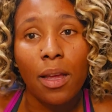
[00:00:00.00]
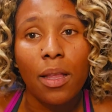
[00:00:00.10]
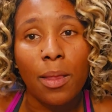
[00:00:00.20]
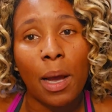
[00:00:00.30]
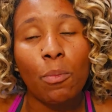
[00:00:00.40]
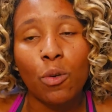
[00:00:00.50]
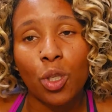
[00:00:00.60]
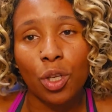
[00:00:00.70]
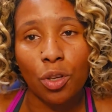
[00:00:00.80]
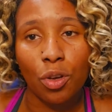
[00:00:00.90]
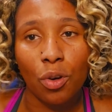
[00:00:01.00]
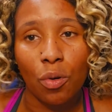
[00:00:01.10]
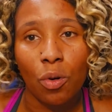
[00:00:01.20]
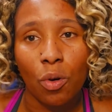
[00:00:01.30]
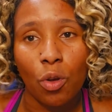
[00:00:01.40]
Number
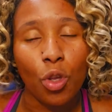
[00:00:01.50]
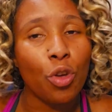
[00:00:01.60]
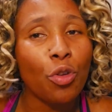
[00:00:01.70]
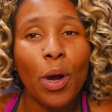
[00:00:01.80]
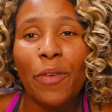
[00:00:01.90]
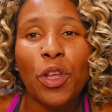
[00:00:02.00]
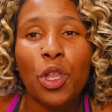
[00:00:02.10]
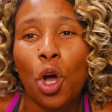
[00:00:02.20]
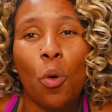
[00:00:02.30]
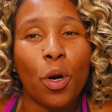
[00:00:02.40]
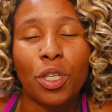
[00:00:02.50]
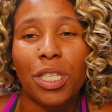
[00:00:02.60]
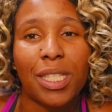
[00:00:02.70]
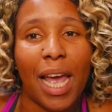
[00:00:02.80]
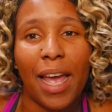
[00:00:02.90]
two, you don't even know where
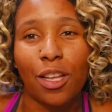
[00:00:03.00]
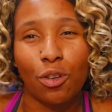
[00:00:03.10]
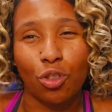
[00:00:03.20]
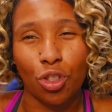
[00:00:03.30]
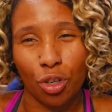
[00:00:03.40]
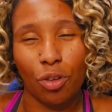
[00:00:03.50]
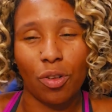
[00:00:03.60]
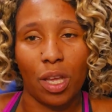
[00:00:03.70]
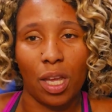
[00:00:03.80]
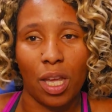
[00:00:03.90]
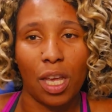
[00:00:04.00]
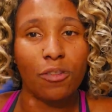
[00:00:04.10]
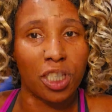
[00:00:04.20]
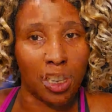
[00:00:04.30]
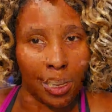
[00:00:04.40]
she's at in her journey if
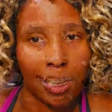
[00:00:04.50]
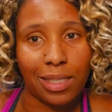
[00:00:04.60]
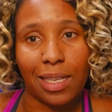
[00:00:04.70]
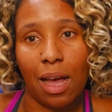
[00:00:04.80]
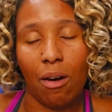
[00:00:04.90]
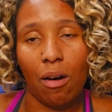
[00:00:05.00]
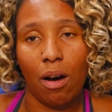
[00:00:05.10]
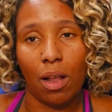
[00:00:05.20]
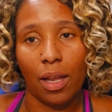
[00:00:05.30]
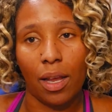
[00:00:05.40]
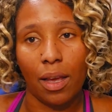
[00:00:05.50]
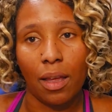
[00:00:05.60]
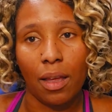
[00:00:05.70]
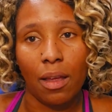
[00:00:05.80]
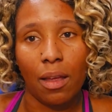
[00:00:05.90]
she is an alcoholic.
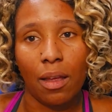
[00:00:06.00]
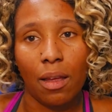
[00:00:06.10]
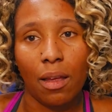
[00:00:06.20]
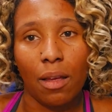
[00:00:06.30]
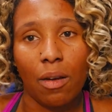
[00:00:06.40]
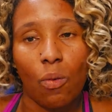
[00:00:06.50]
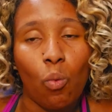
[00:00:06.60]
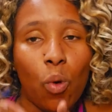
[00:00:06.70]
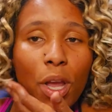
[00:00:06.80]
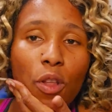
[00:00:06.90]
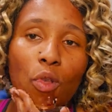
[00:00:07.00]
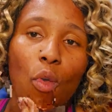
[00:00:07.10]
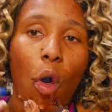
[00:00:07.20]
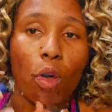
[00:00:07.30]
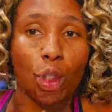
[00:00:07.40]
When
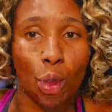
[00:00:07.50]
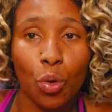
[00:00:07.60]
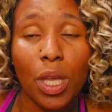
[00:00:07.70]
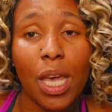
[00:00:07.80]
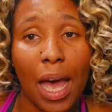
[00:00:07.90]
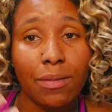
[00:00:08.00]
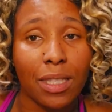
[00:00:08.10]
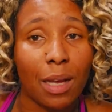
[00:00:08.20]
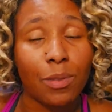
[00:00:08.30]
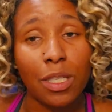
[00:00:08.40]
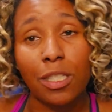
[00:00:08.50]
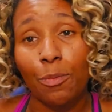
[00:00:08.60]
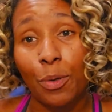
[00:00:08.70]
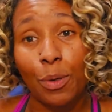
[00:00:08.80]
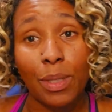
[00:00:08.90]
you truly have substance
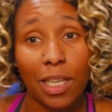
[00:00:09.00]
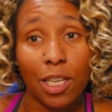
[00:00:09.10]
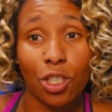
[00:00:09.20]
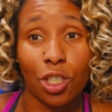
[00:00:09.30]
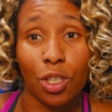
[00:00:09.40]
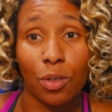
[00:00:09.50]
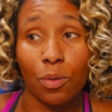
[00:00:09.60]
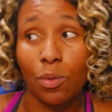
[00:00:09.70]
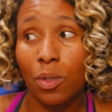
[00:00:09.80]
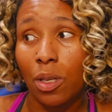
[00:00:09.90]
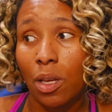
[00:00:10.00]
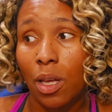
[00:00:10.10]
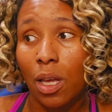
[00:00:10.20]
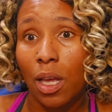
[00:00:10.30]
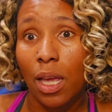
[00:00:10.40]
abuse issues,
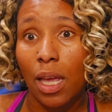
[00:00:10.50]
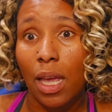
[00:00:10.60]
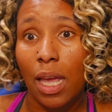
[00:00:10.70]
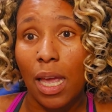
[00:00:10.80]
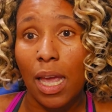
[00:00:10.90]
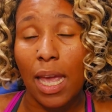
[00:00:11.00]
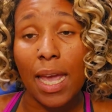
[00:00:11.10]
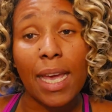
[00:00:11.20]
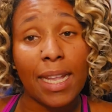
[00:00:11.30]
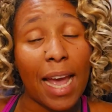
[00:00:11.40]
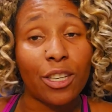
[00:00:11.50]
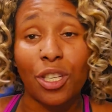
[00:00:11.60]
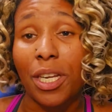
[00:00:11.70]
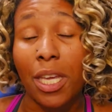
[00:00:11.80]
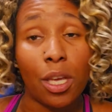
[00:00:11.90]
it can
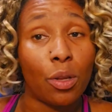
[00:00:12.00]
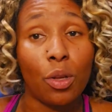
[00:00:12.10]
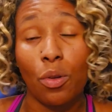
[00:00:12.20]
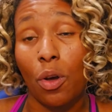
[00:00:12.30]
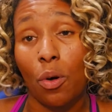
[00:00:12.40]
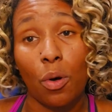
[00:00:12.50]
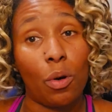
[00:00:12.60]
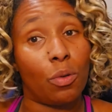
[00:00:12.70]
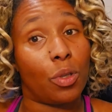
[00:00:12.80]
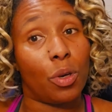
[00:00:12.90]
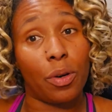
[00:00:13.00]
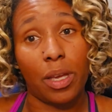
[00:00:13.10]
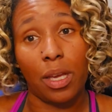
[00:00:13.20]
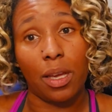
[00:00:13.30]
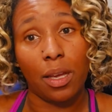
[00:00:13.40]
actually kill you to go cold
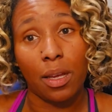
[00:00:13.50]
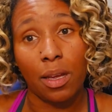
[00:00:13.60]
turkey.